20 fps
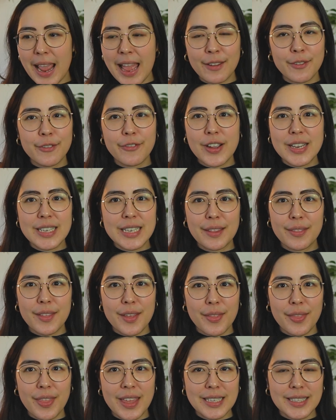and finding
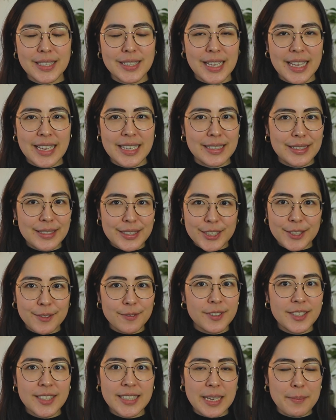that this is
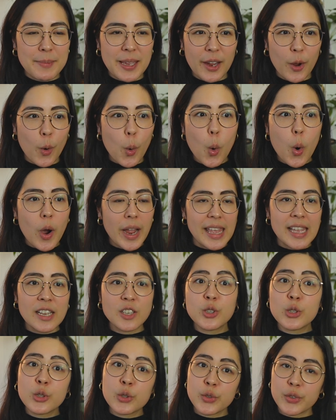seeming quite
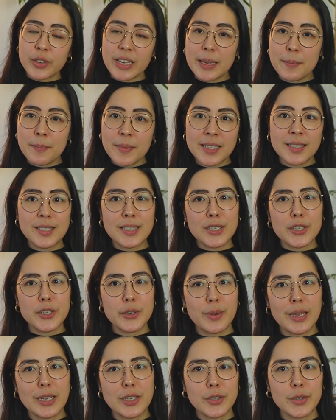extreme in
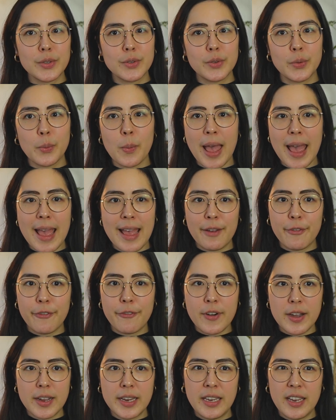situations where a
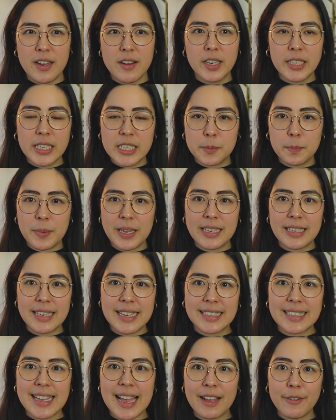fine yarn is being
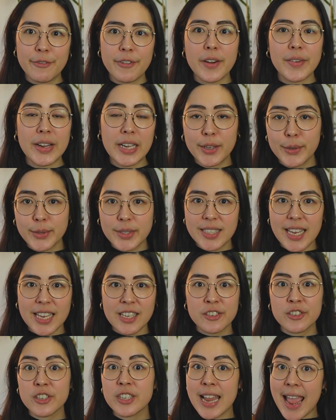knit at a very loose
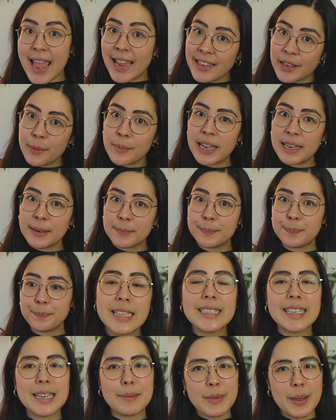tension anyway.
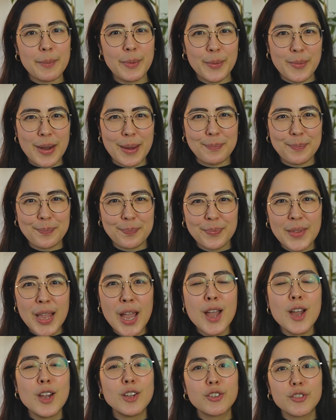Tip number 1,
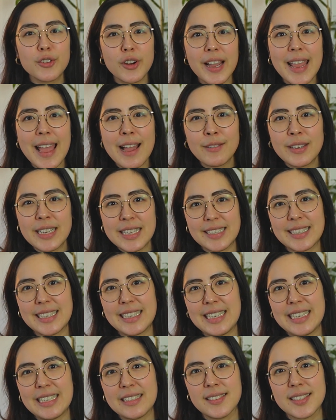try out knitting
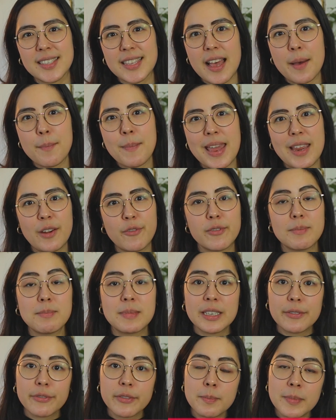needles that are made from
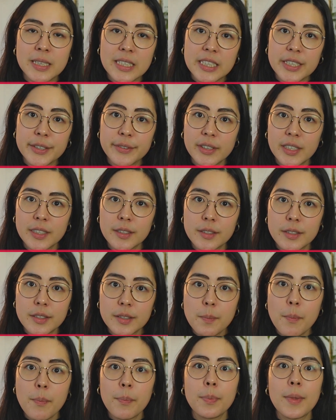different
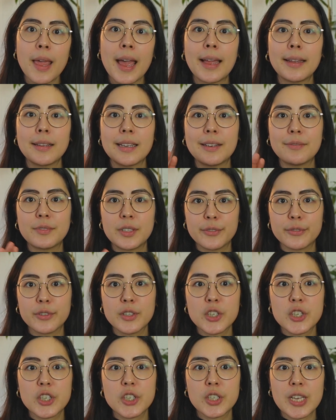materials and have
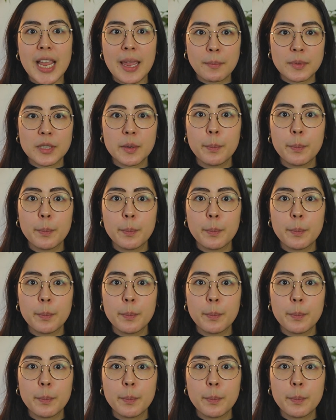different shaped